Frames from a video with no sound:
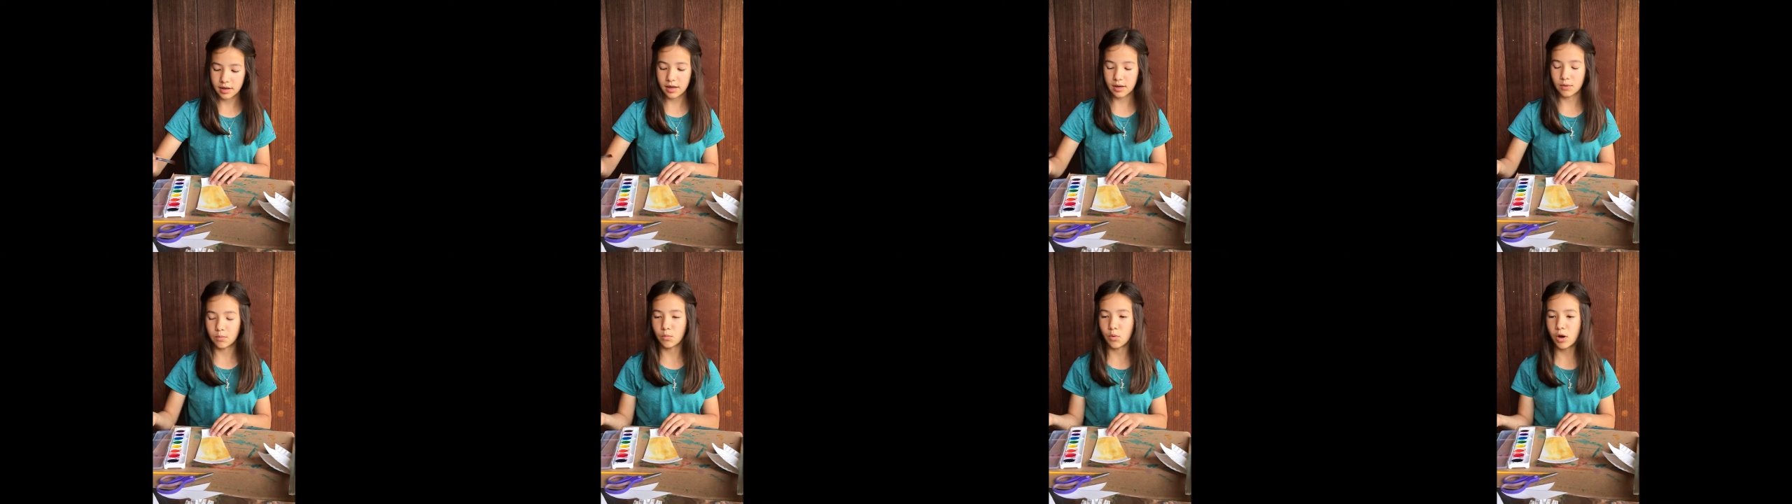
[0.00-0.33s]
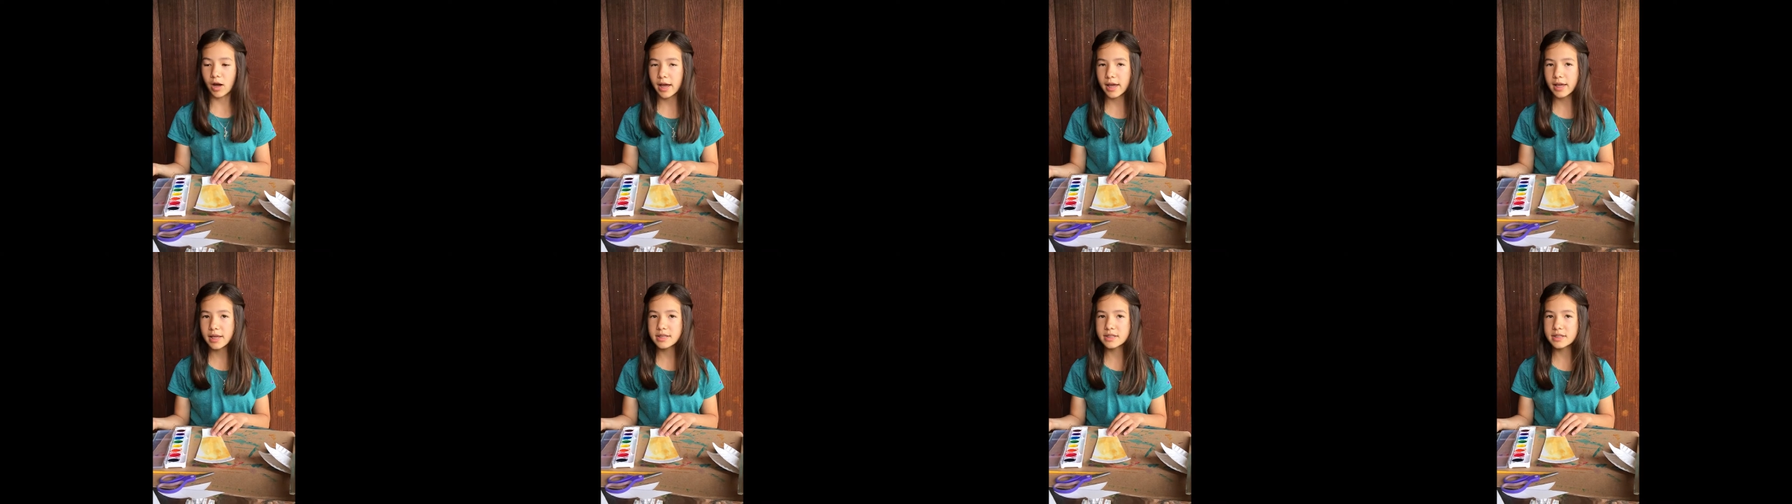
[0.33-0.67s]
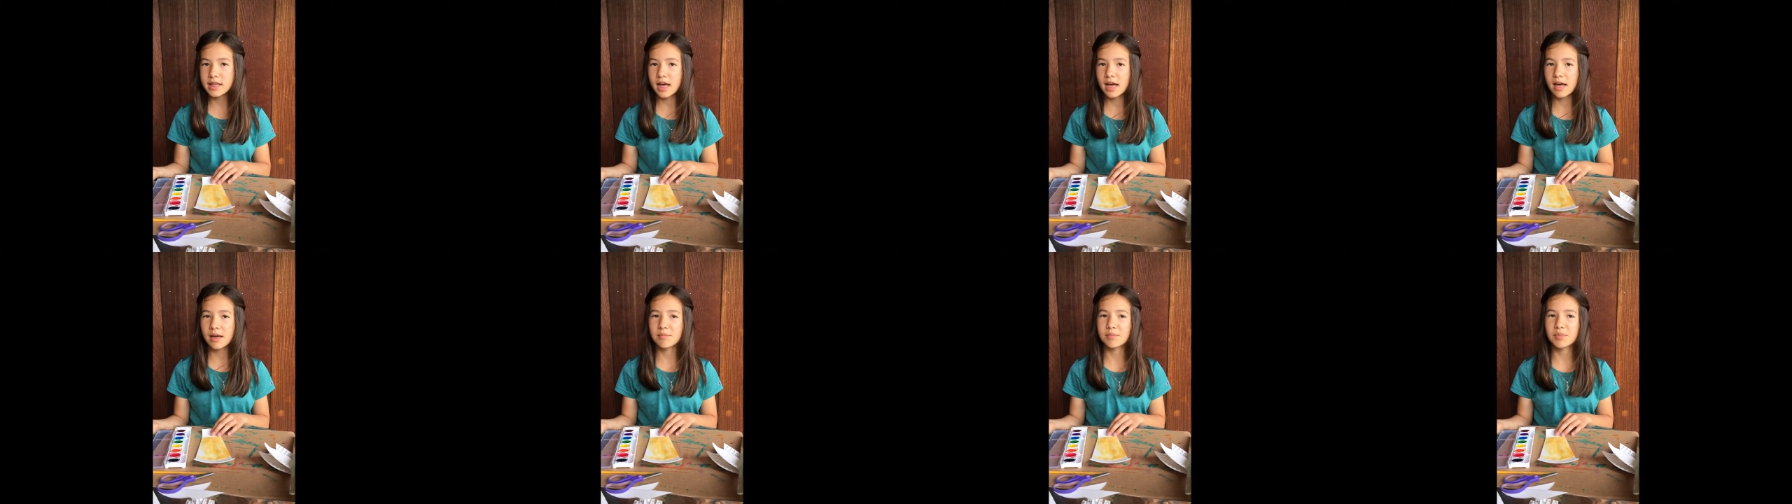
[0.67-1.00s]
And why is
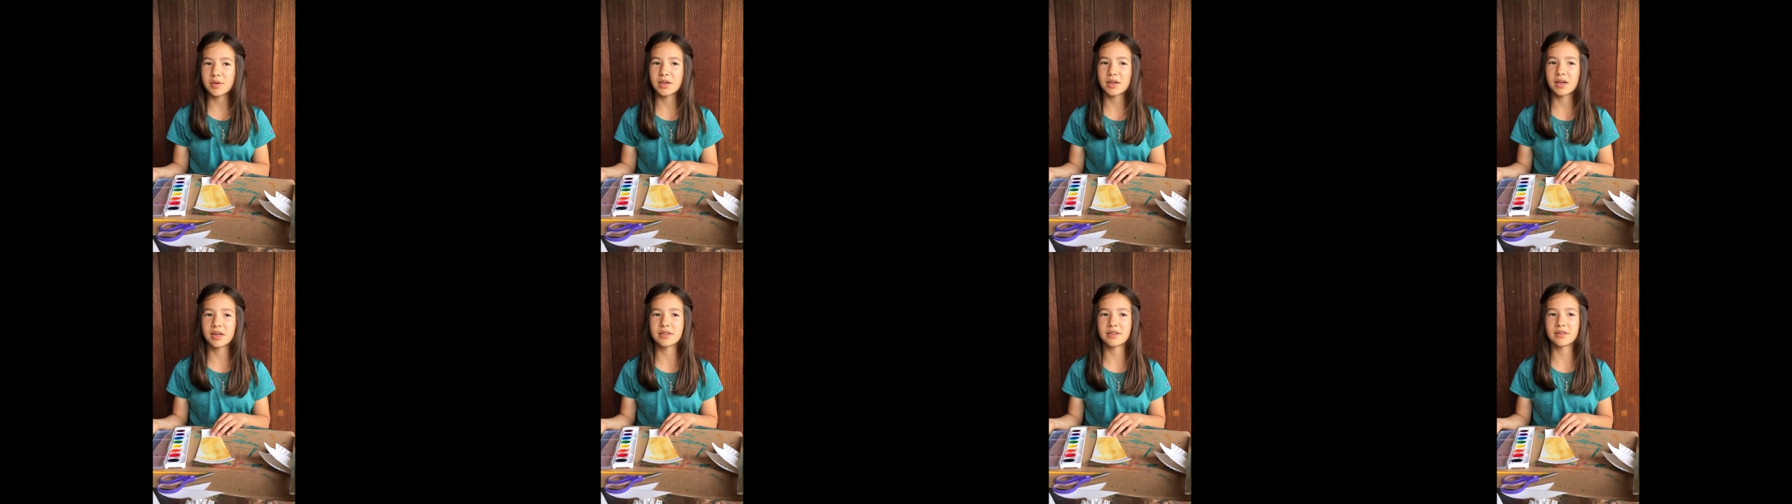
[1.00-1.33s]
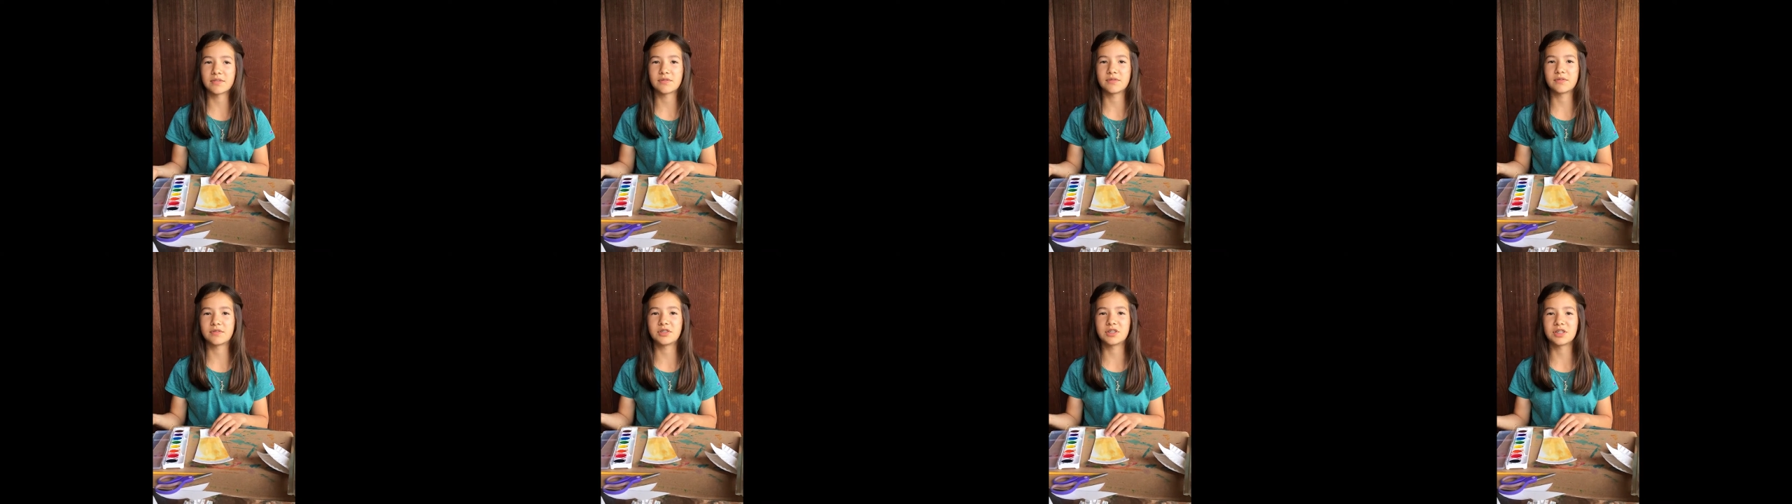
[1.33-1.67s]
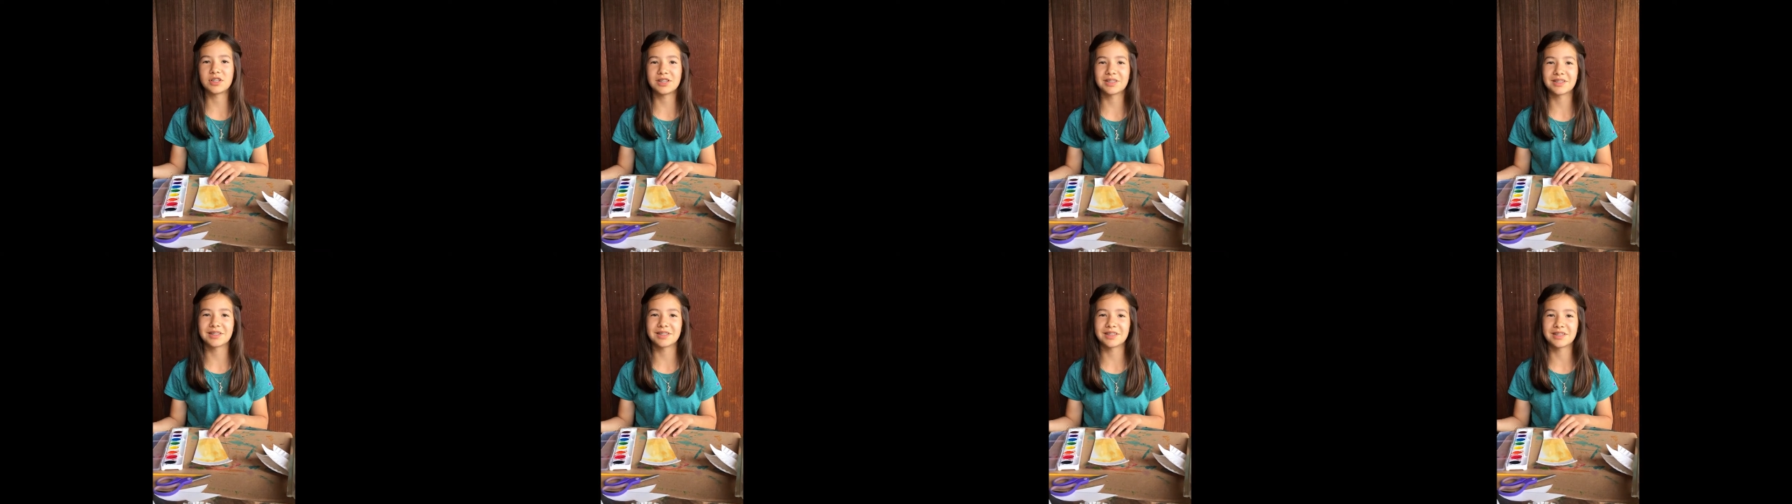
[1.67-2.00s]
that? Because of
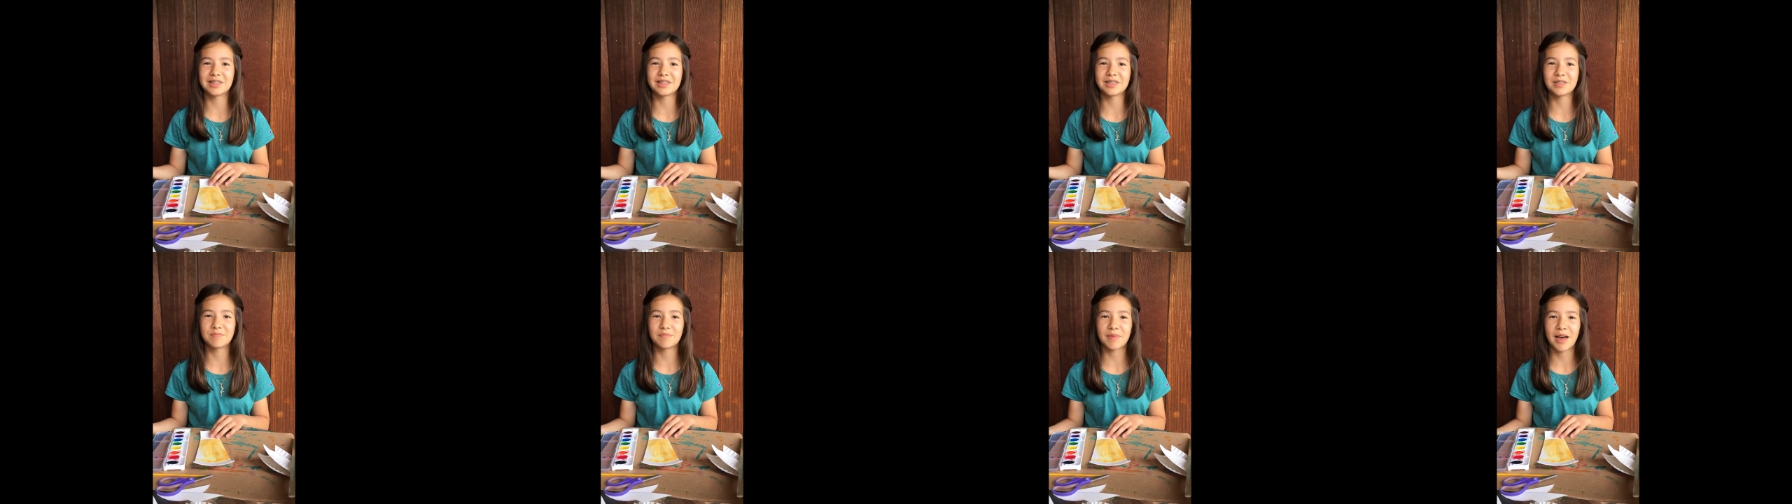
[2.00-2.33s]
Jesus's